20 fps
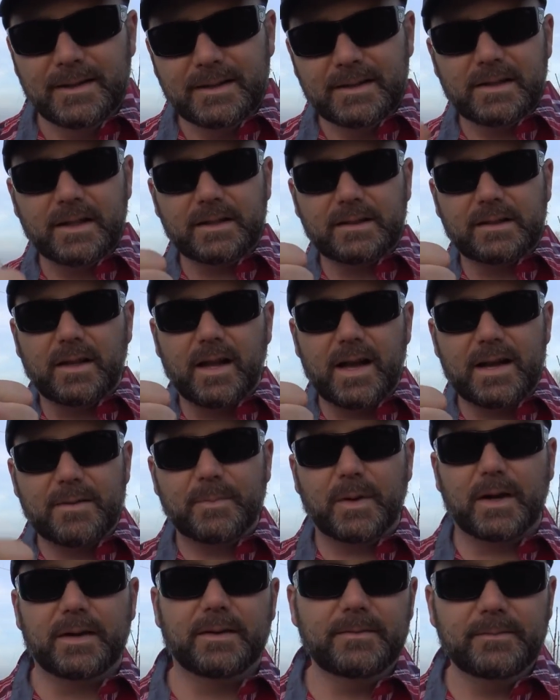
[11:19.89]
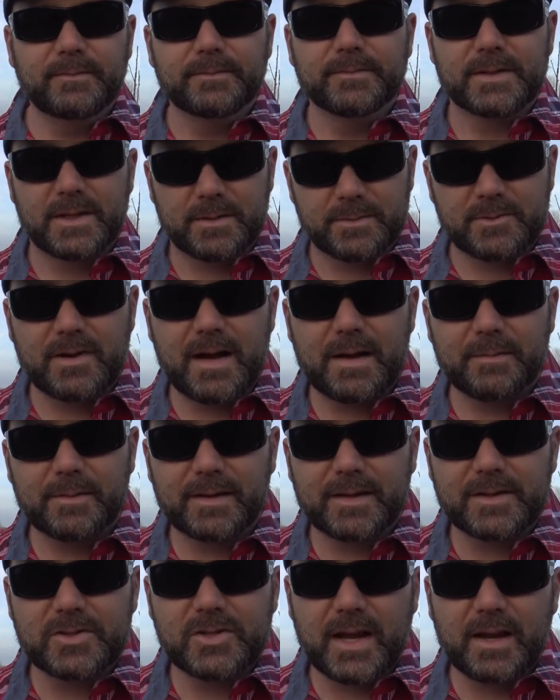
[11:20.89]
Click the like button. Subscribe to
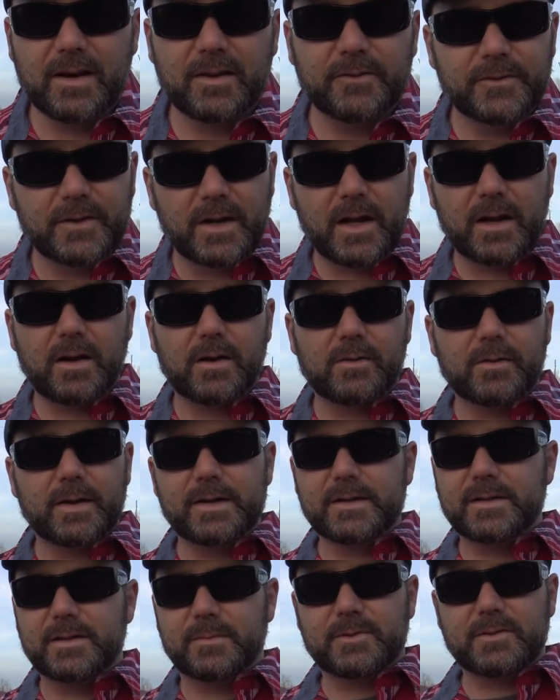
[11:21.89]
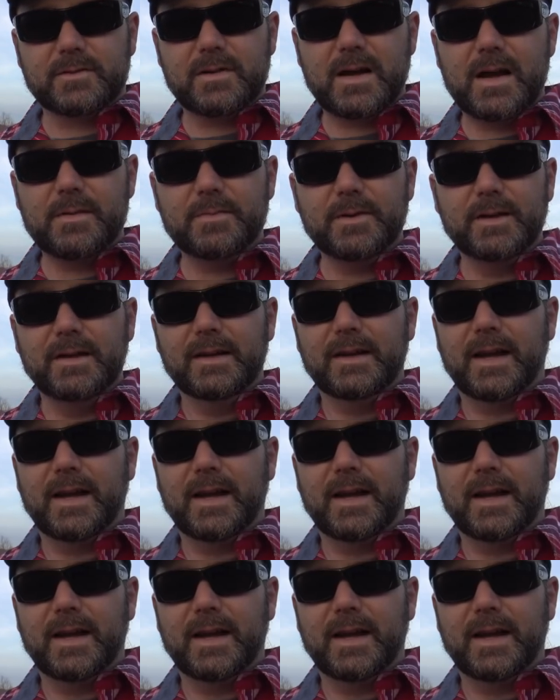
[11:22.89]
the channel if you're not already subscribed.